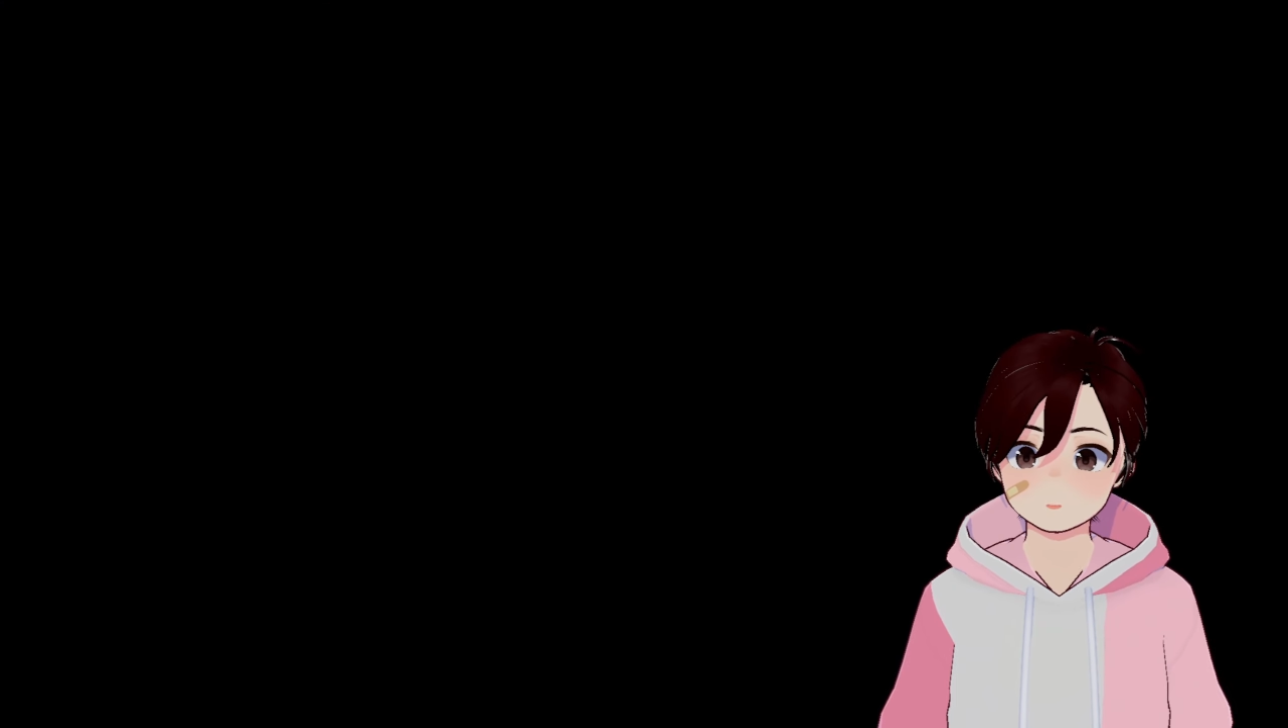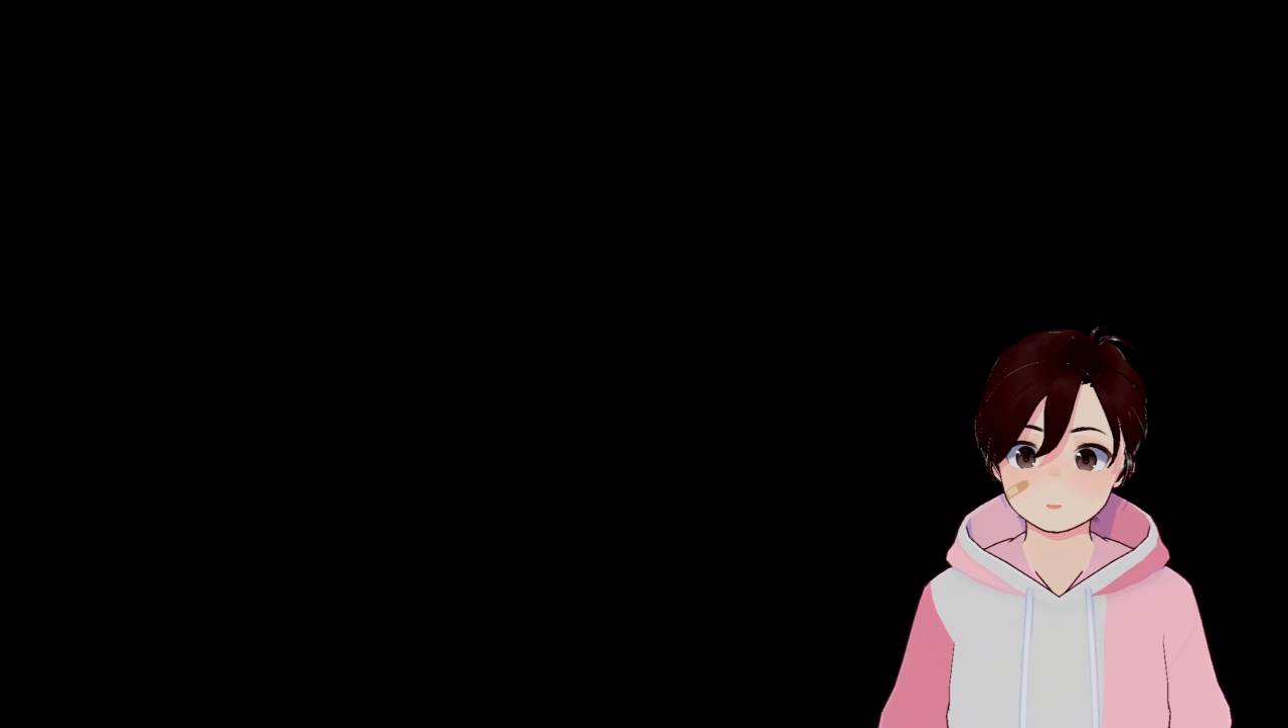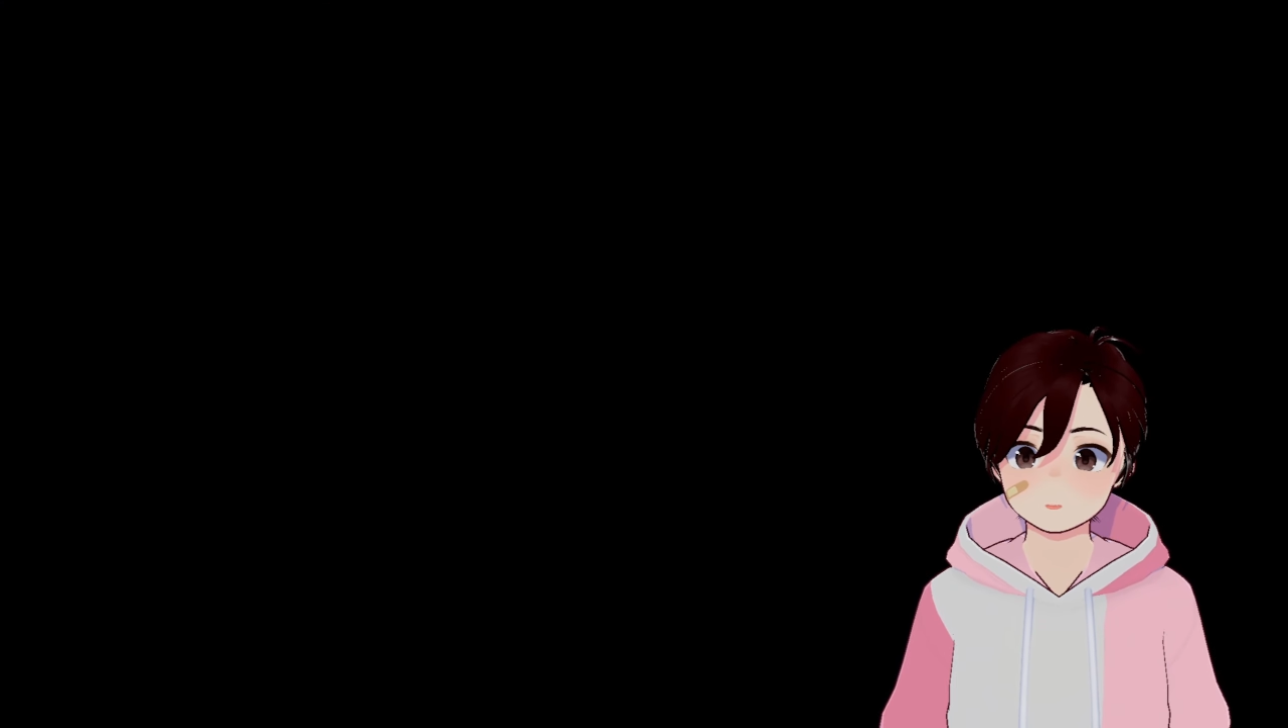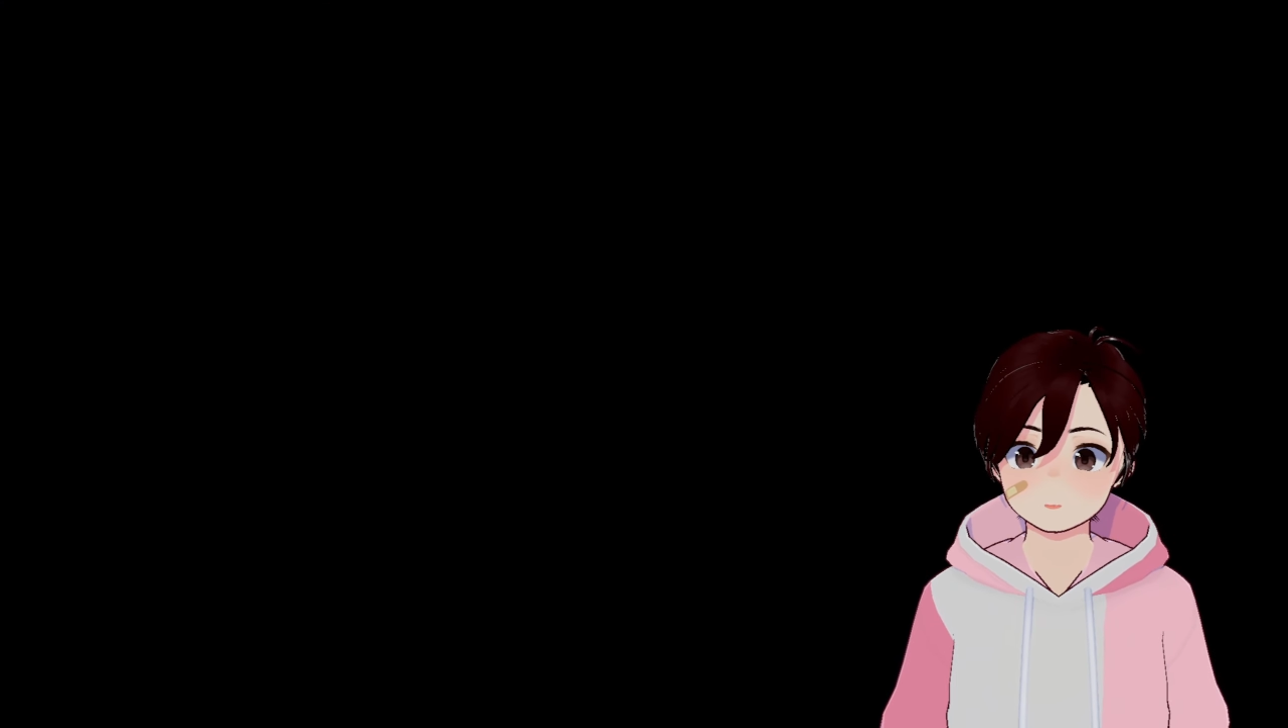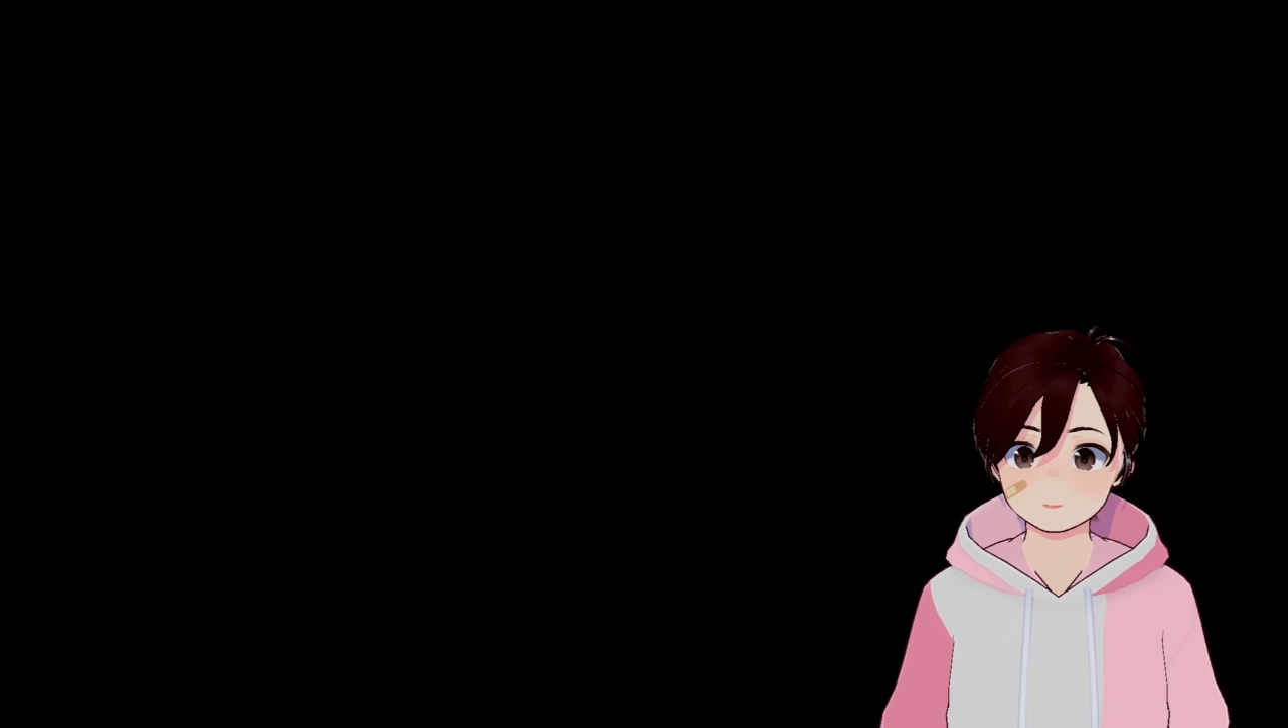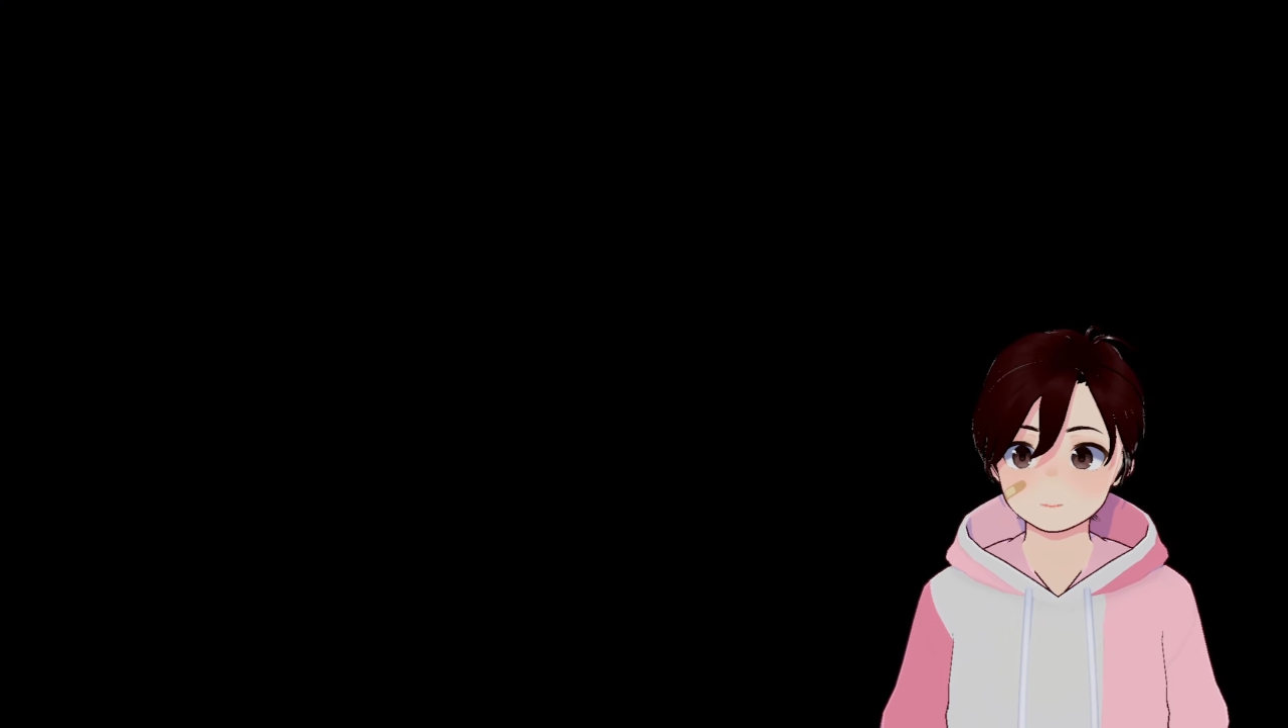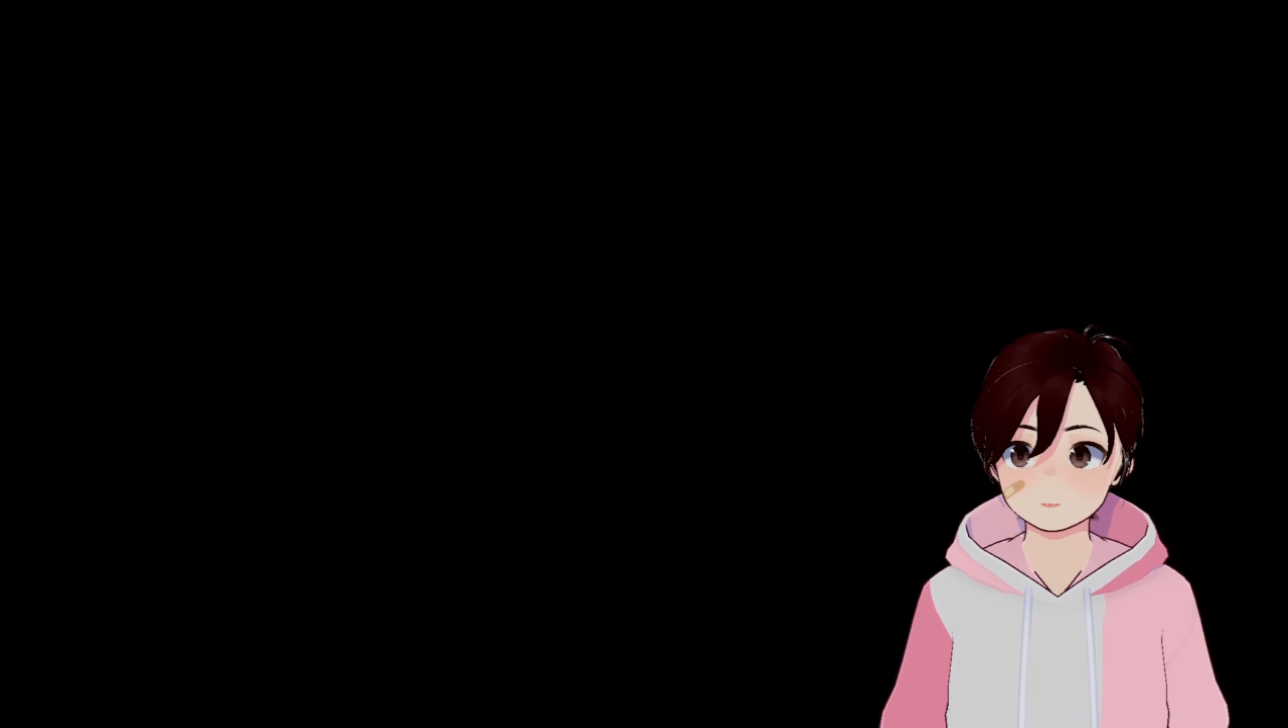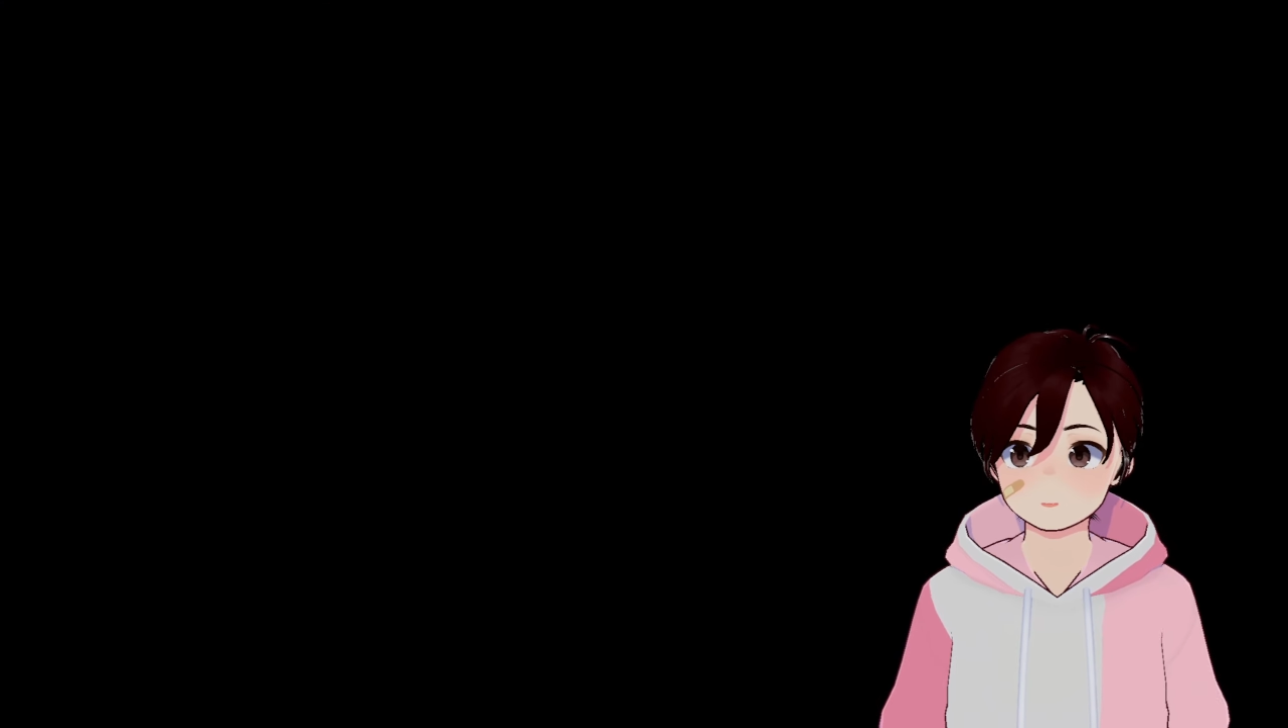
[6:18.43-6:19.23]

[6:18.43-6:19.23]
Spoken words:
on the